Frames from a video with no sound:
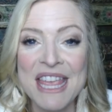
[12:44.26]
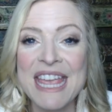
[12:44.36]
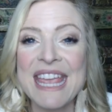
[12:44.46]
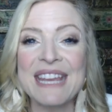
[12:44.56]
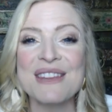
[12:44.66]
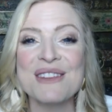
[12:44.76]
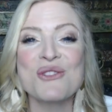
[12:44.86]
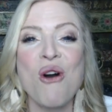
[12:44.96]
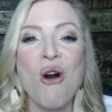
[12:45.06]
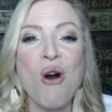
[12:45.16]
It is
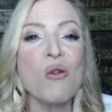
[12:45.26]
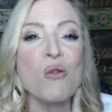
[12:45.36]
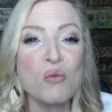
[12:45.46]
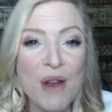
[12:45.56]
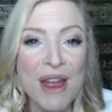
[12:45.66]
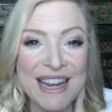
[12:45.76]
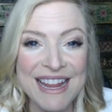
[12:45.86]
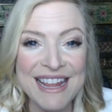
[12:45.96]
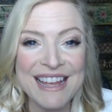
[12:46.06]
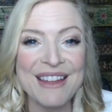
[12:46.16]
already
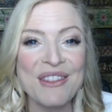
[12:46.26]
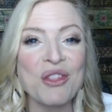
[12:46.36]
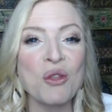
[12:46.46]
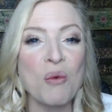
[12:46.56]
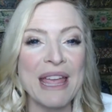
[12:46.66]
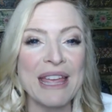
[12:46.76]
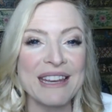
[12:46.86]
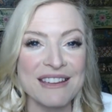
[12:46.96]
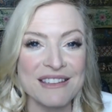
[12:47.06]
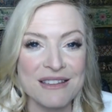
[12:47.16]
the way it
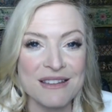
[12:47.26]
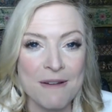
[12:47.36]
is.